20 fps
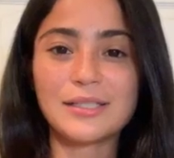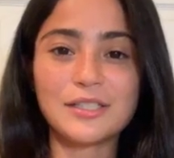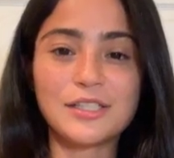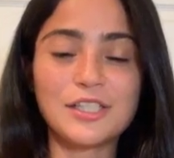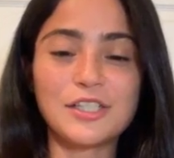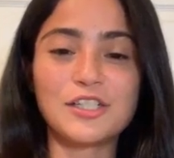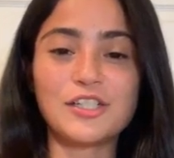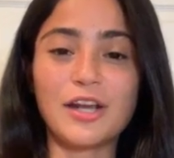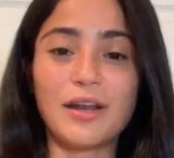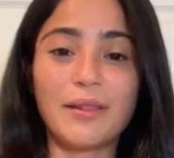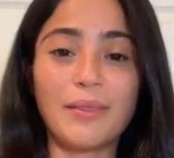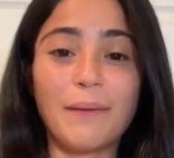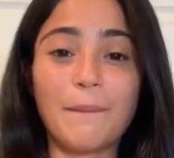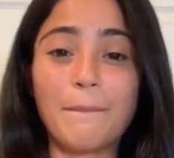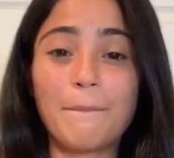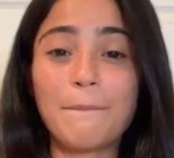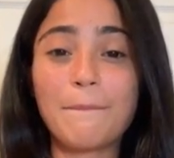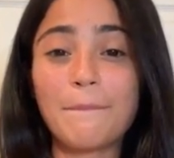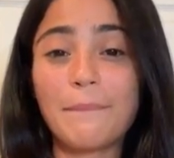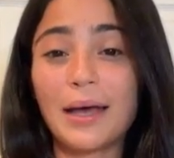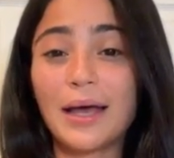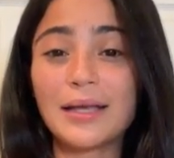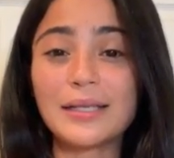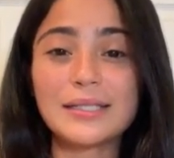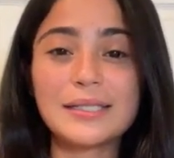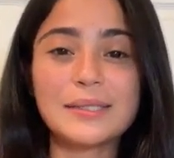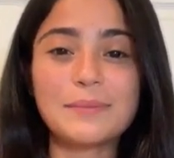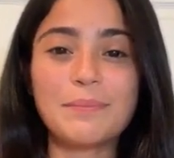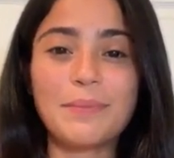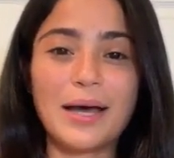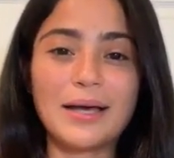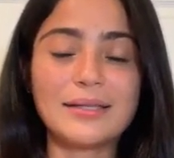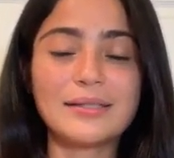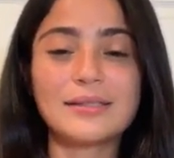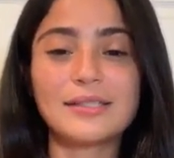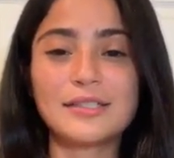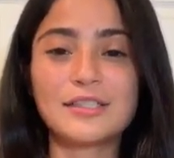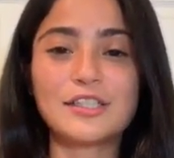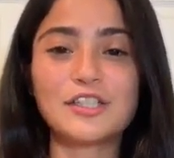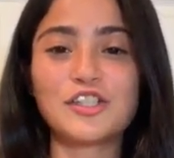decision the best
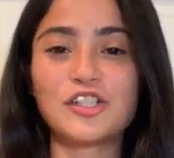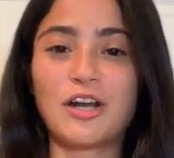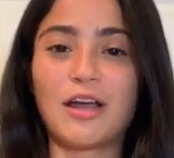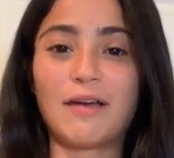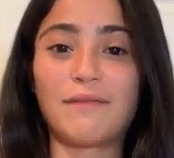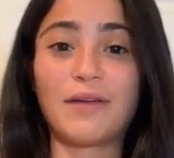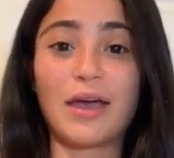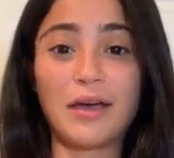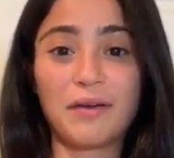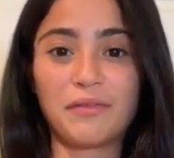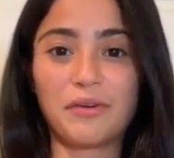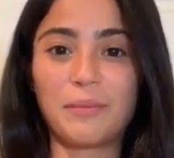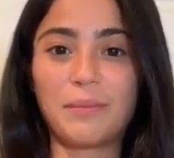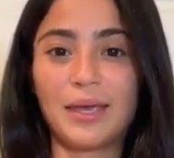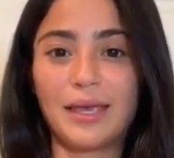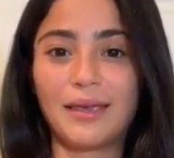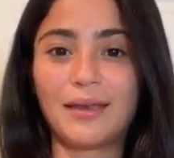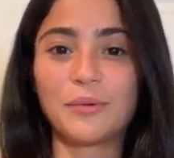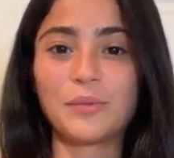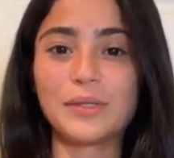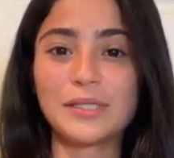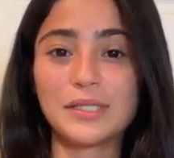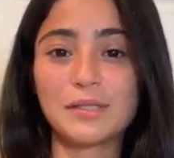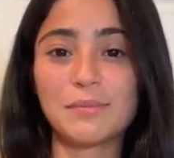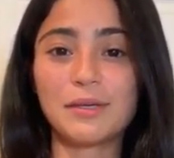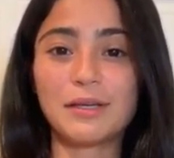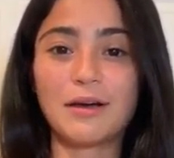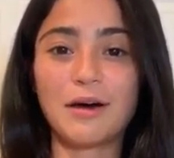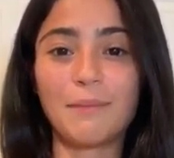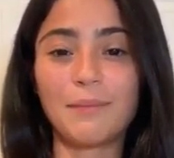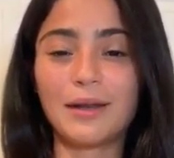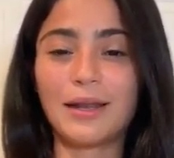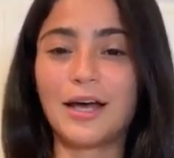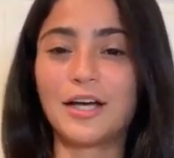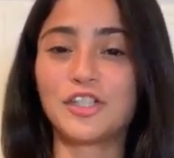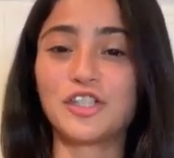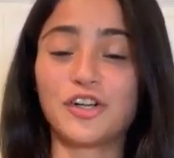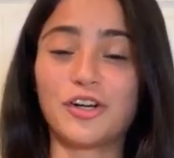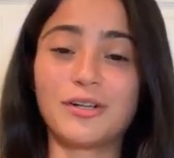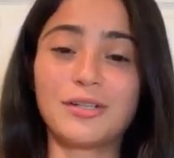best decision i've ever made was to become a
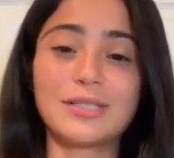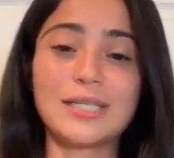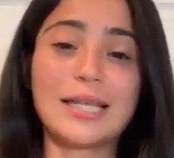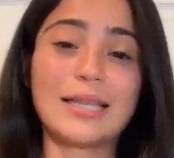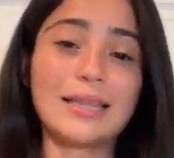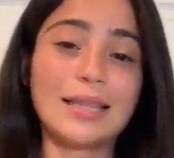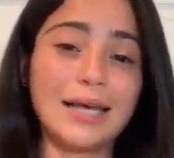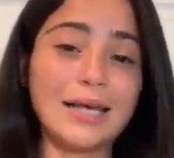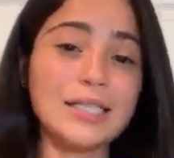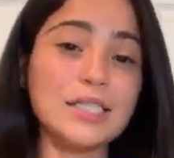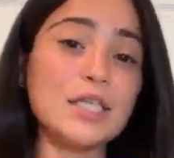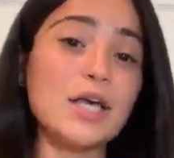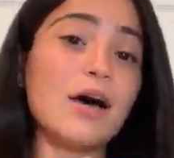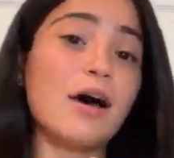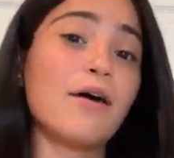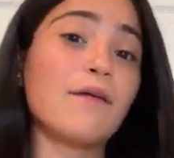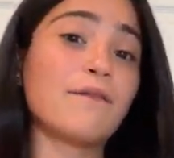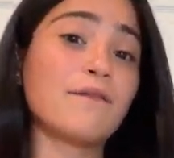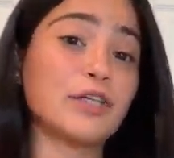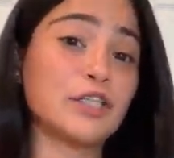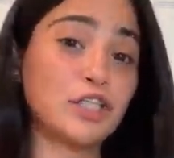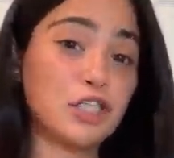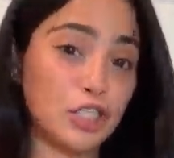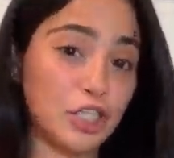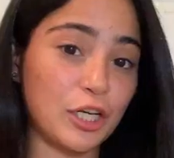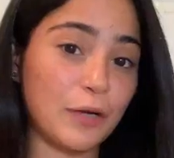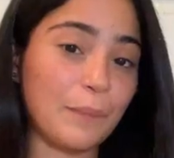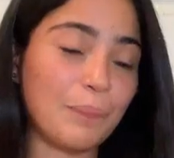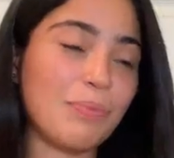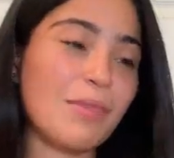lash artist and that's a for sure